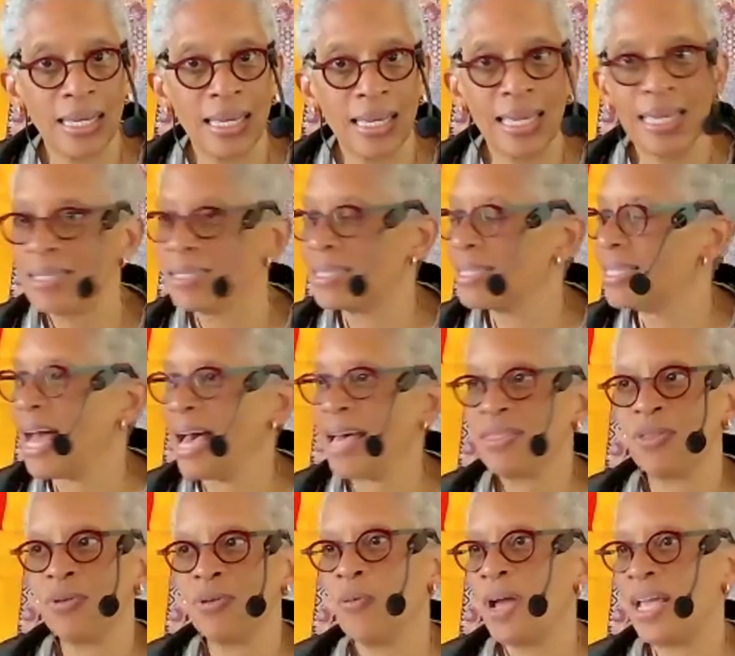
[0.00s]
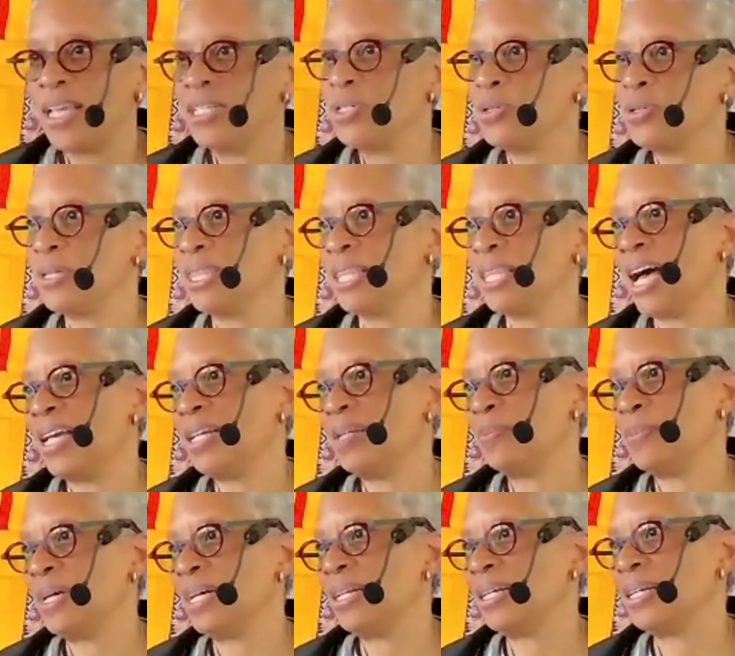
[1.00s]
is not the way to
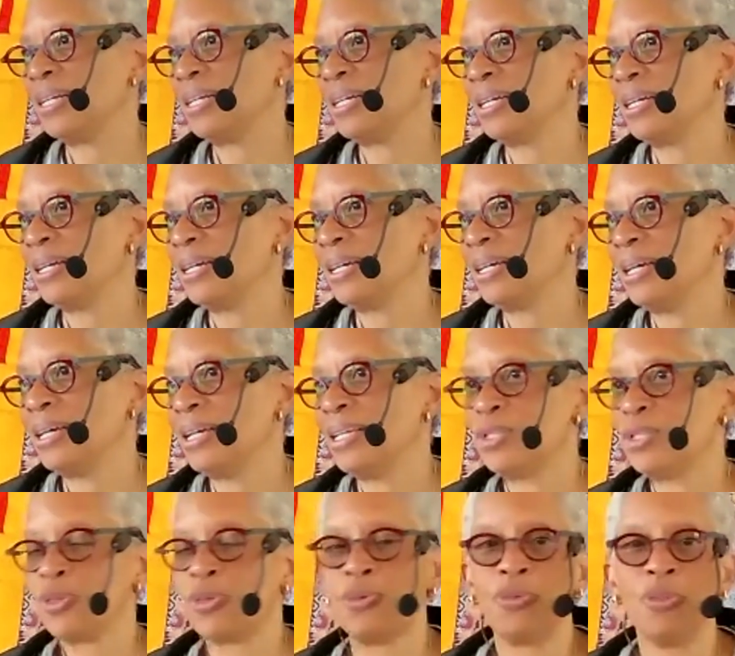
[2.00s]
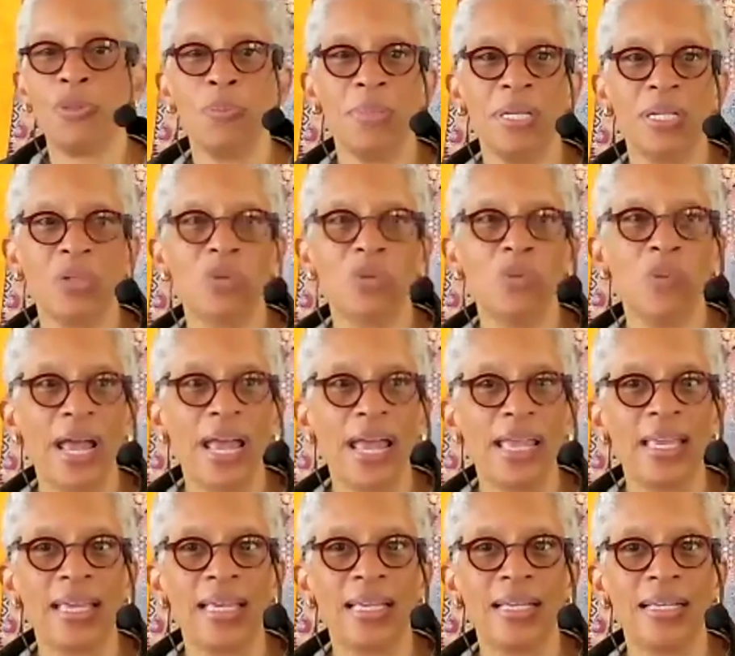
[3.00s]
enlightenment. It's through the middle
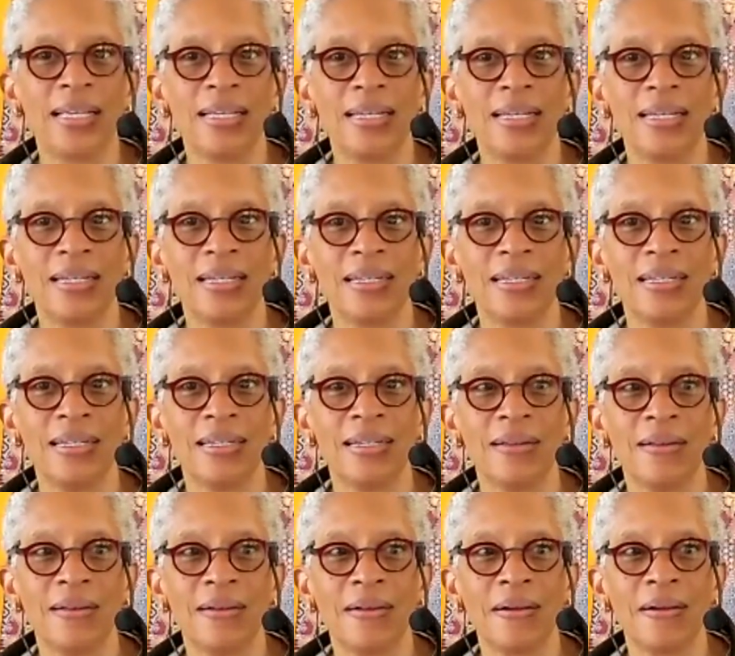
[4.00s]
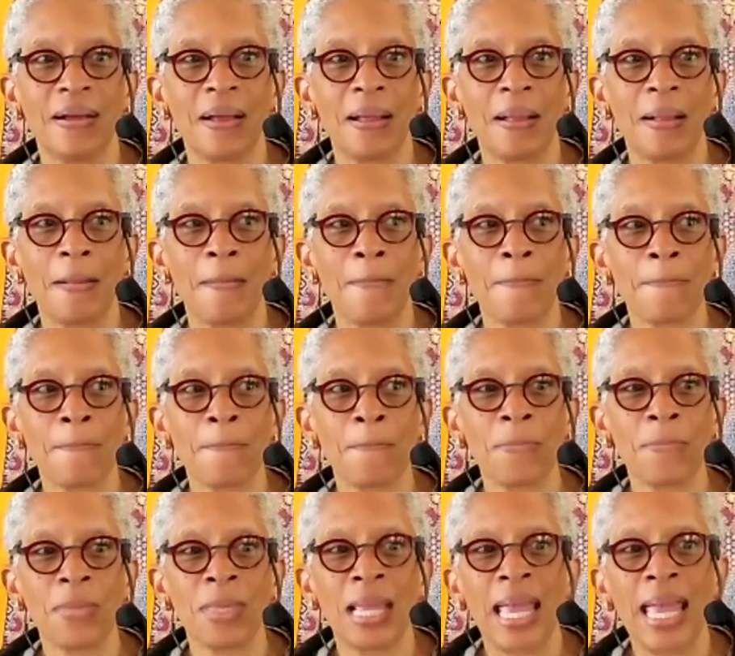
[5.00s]
way. Right?
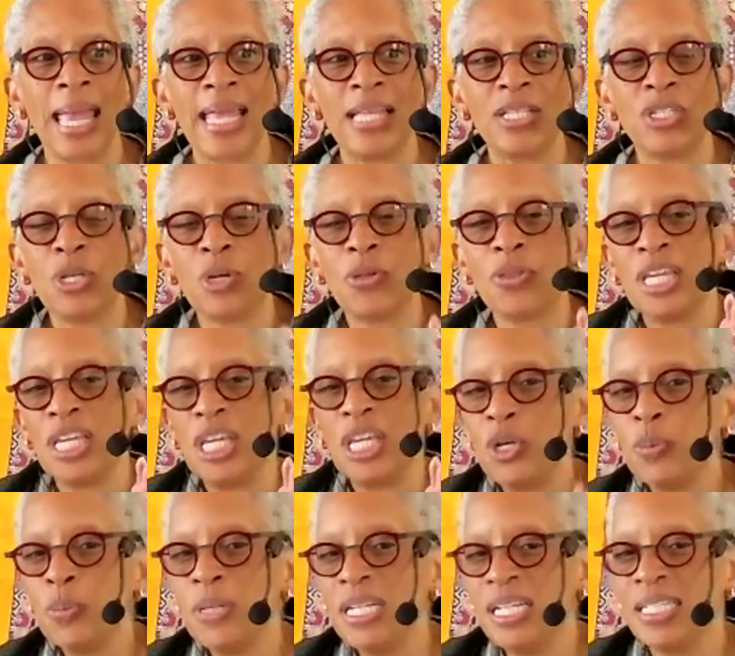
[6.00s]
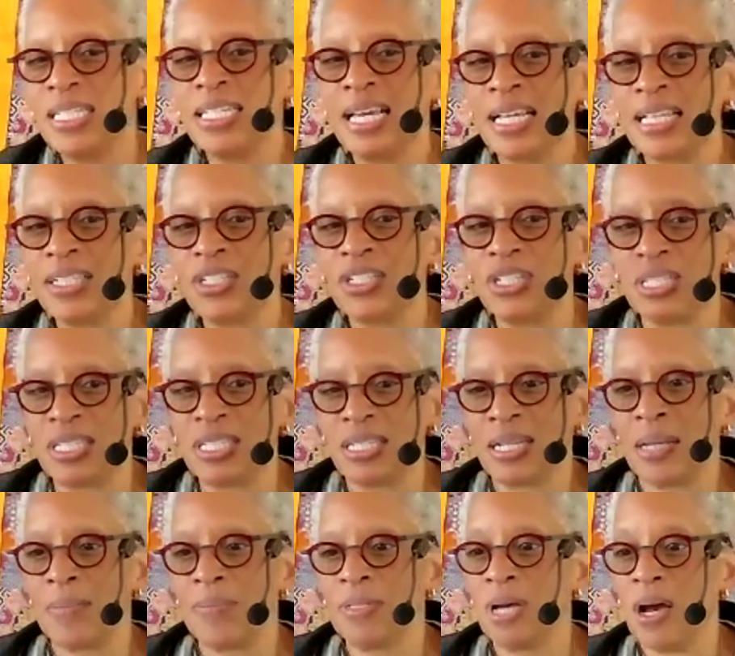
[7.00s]
And so the human intelligence that
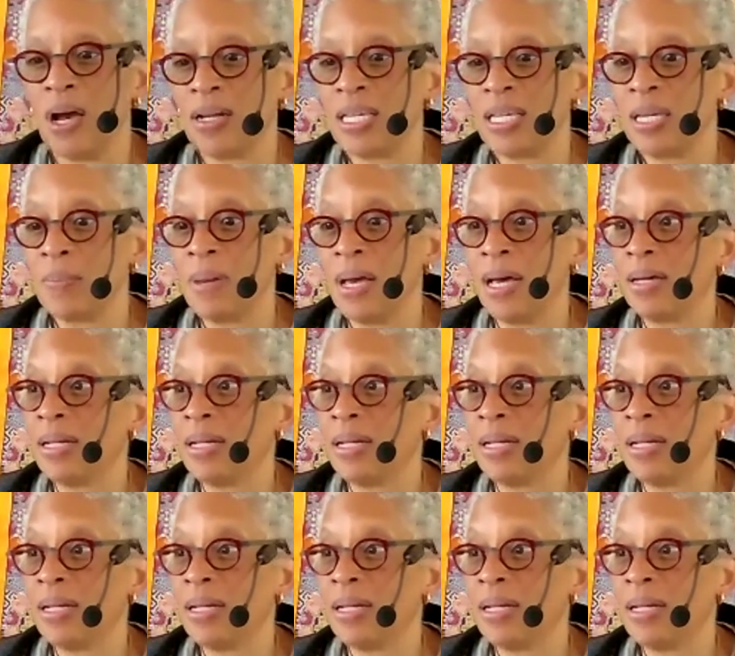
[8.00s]
I'm talking about